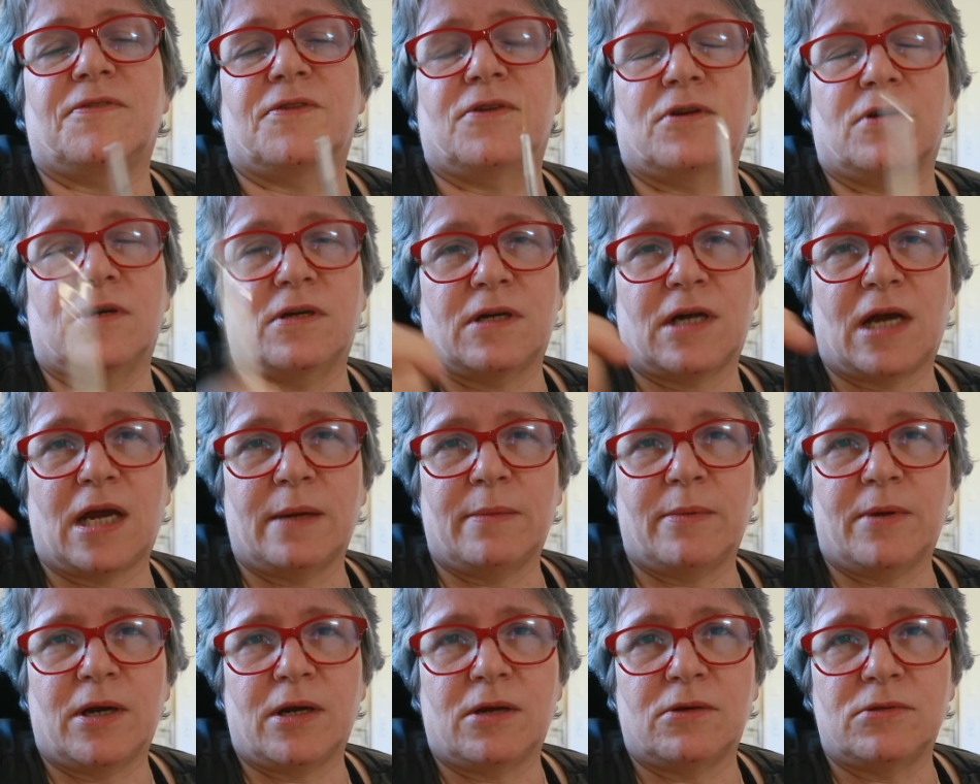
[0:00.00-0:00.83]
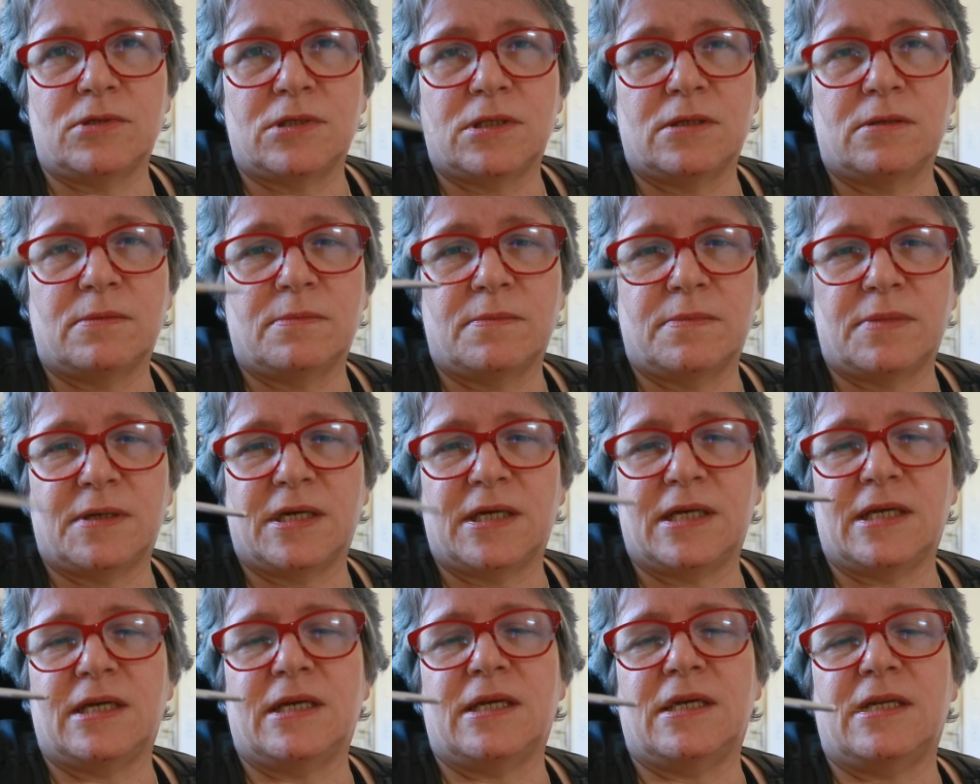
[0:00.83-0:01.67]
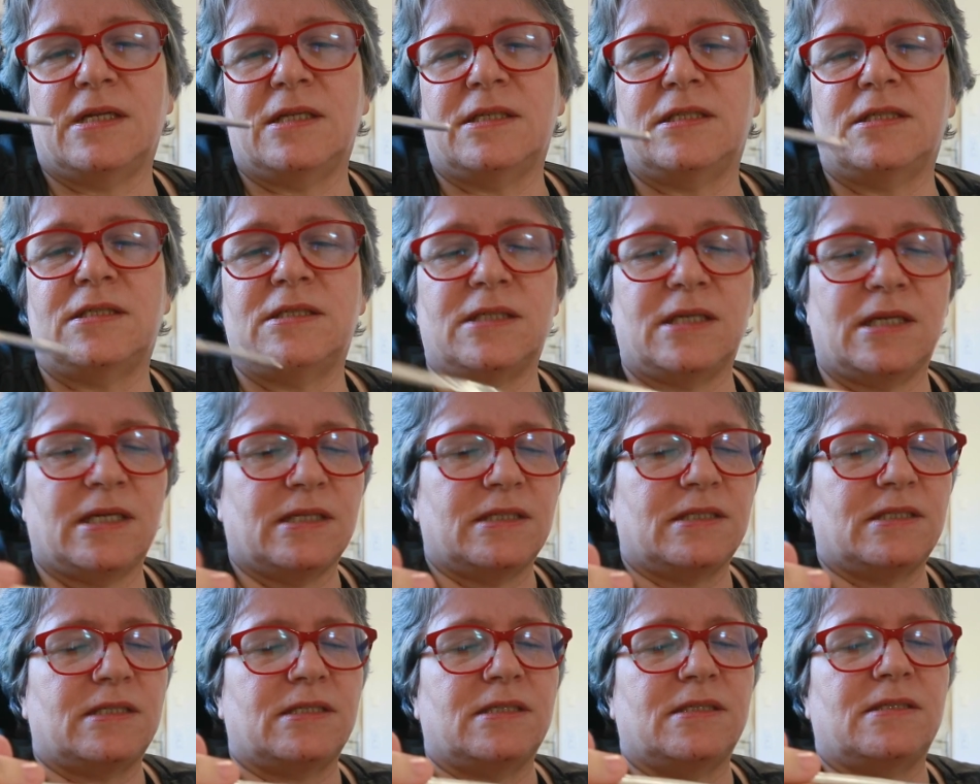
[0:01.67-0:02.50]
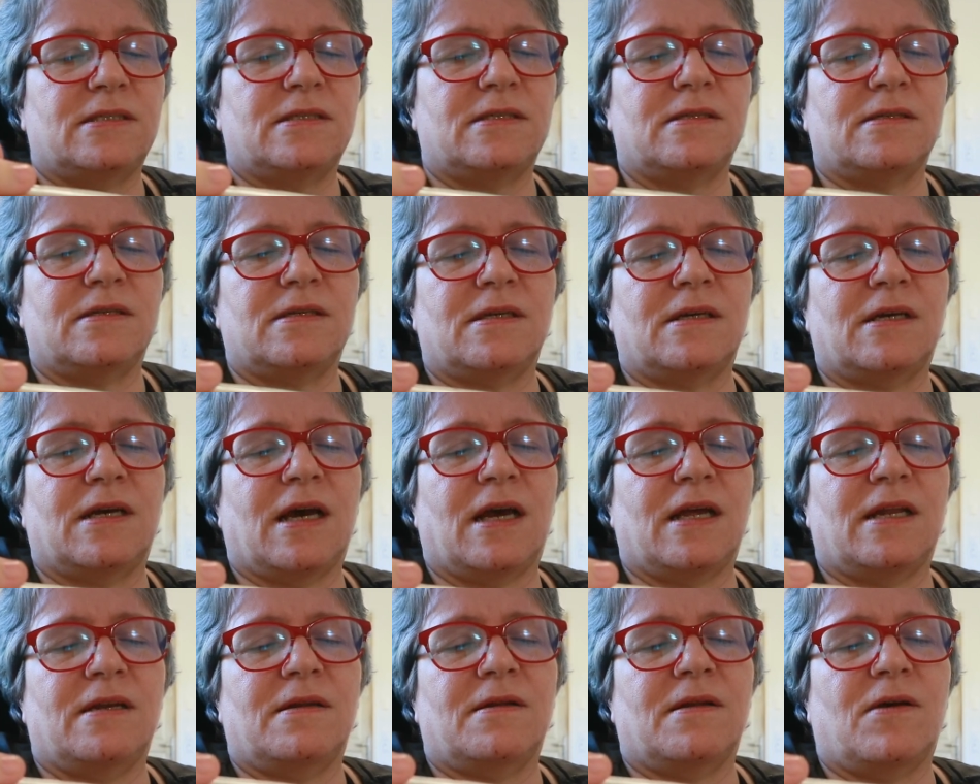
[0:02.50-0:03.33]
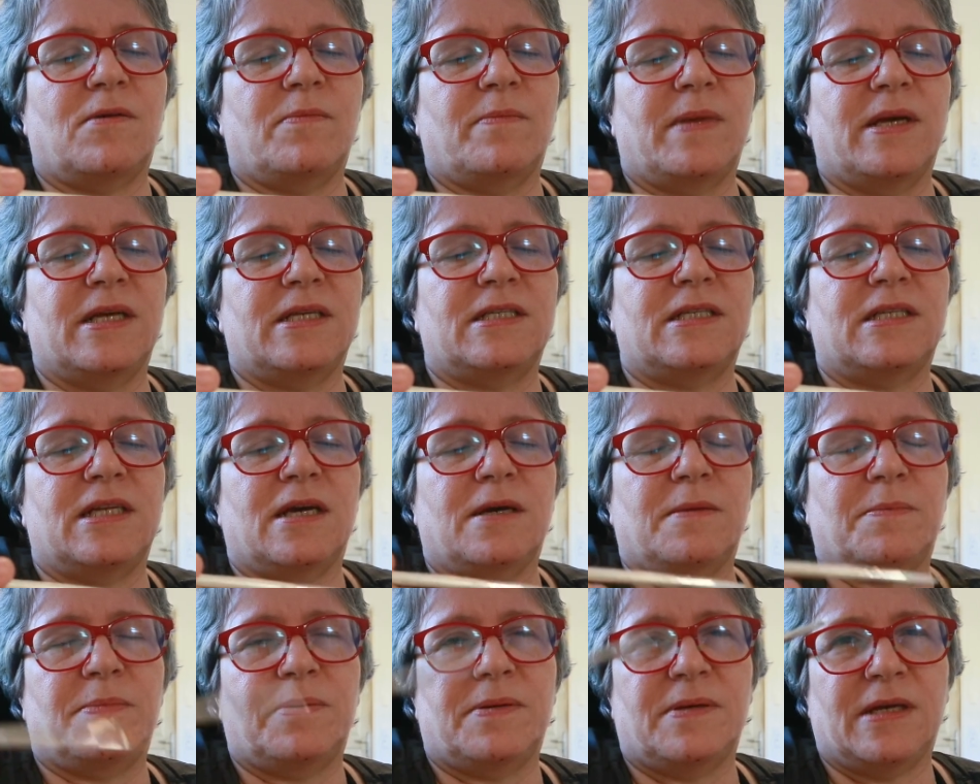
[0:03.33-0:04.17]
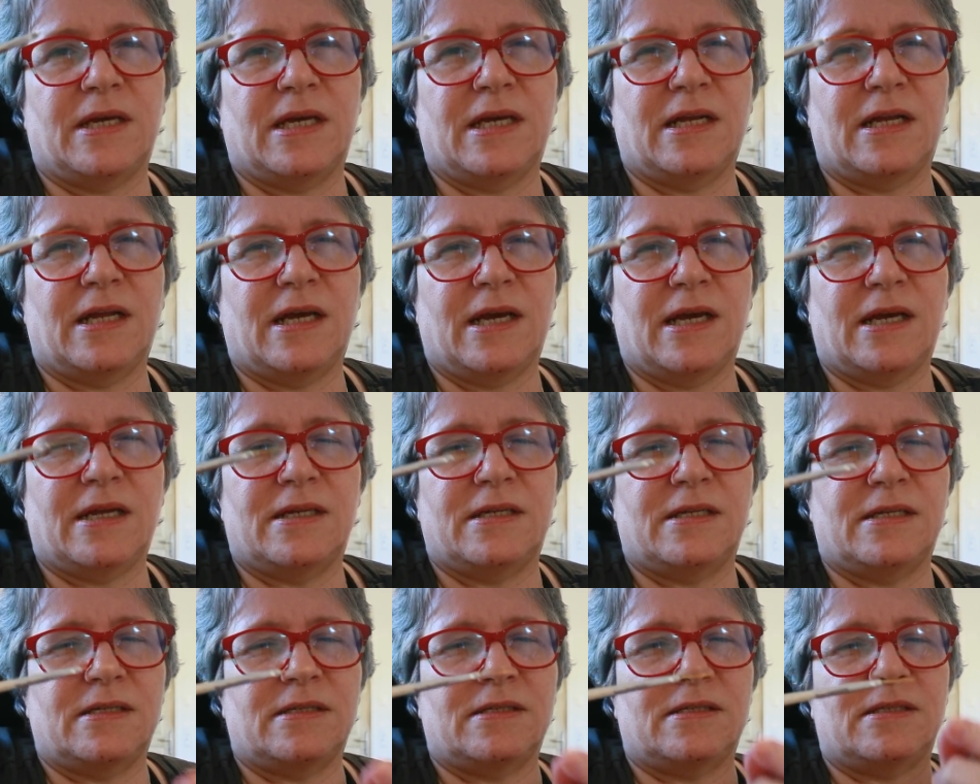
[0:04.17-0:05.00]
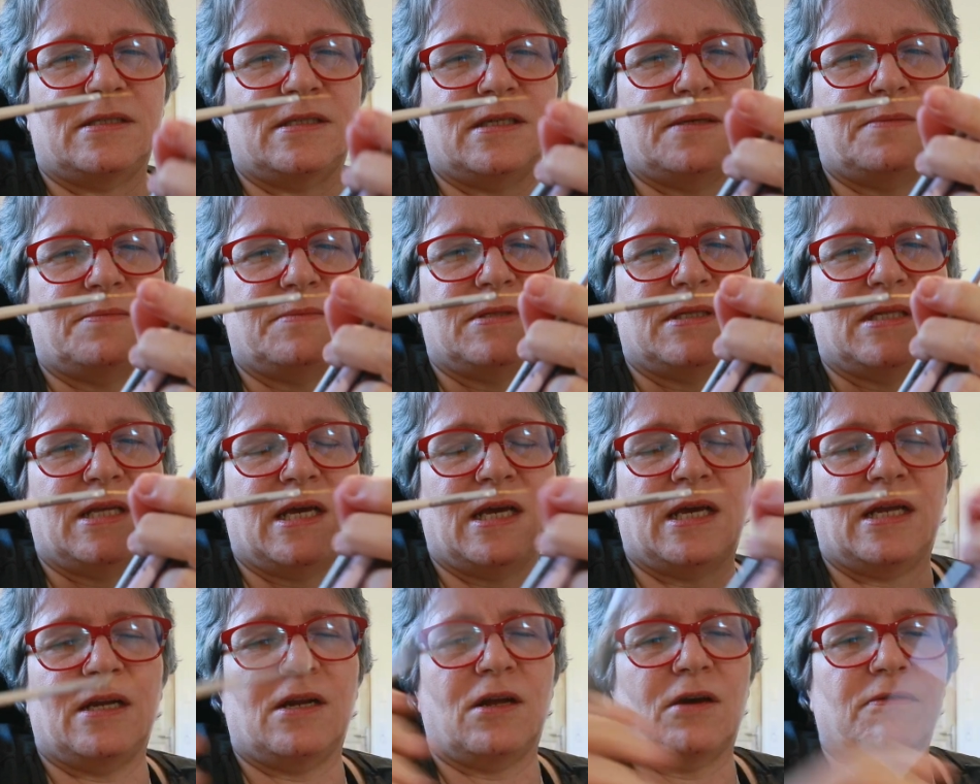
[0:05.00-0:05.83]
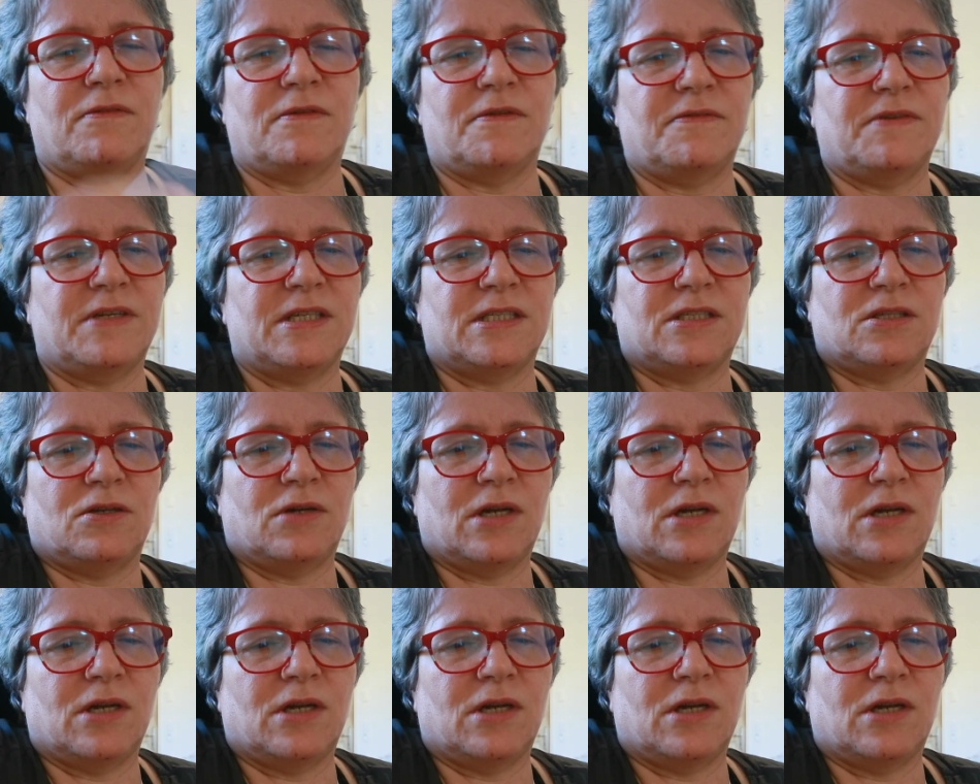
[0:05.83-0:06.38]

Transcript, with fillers: for eyebrows, but it is, it's gotten all messed up and I had to snip the end off of it.